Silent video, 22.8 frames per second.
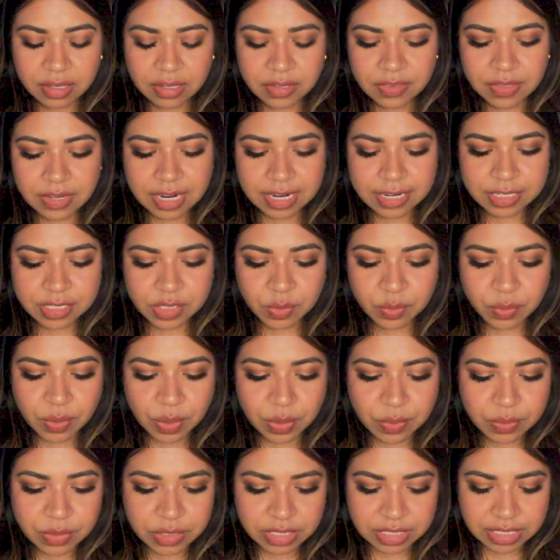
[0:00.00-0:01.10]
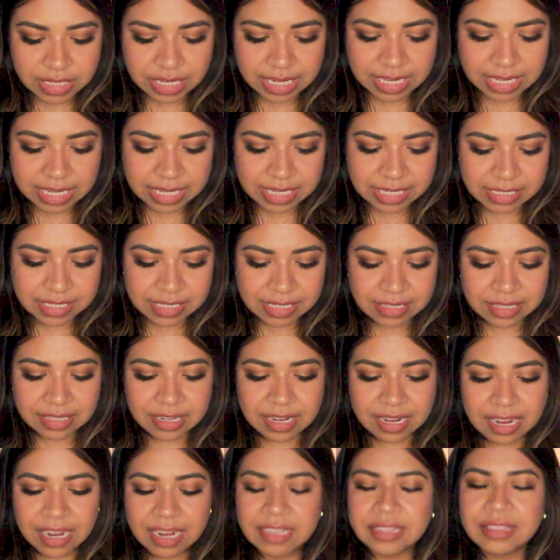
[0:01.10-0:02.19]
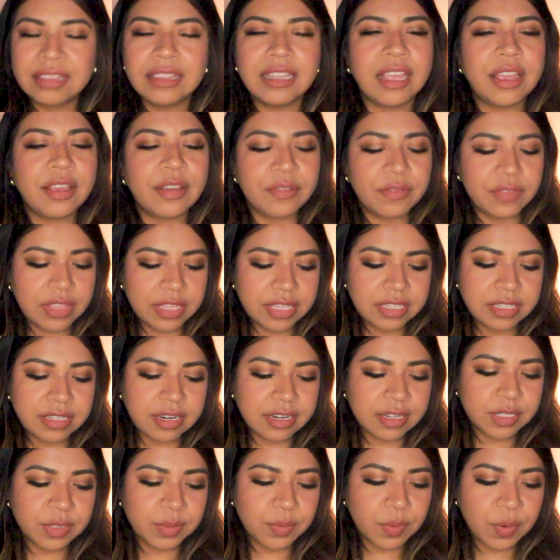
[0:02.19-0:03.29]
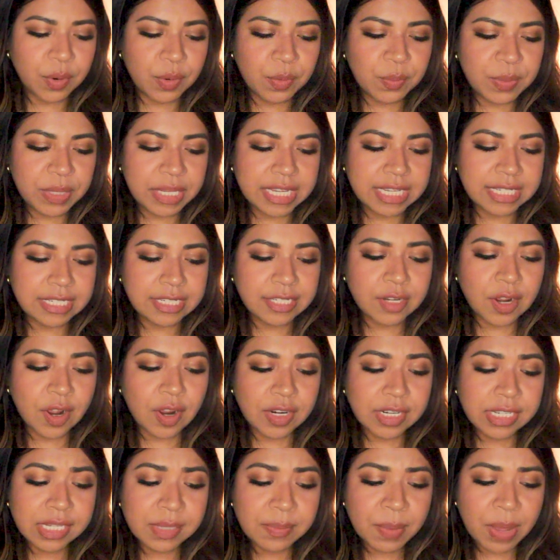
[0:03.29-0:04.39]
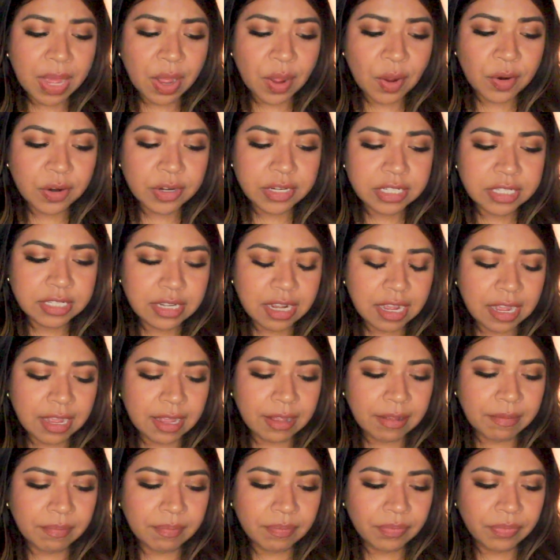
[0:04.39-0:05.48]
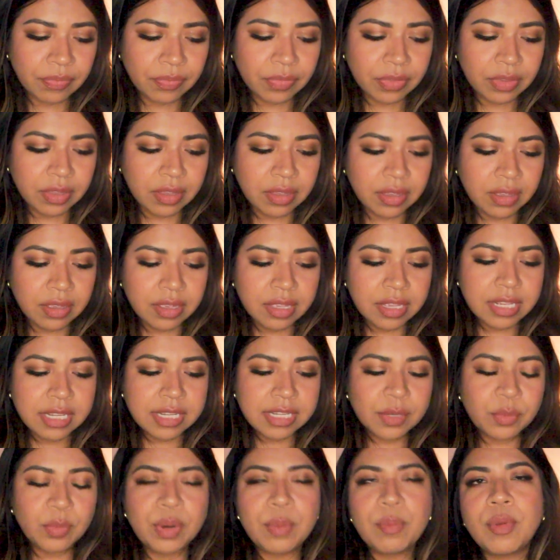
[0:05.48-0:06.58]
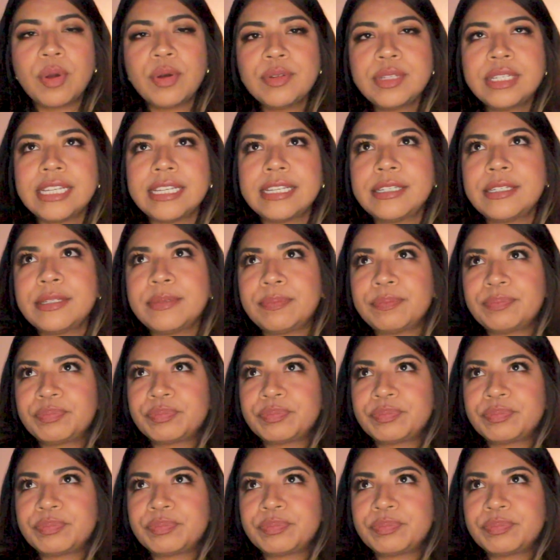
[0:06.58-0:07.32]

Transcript: The next quote is, and I love this next quote because it talks about when Moses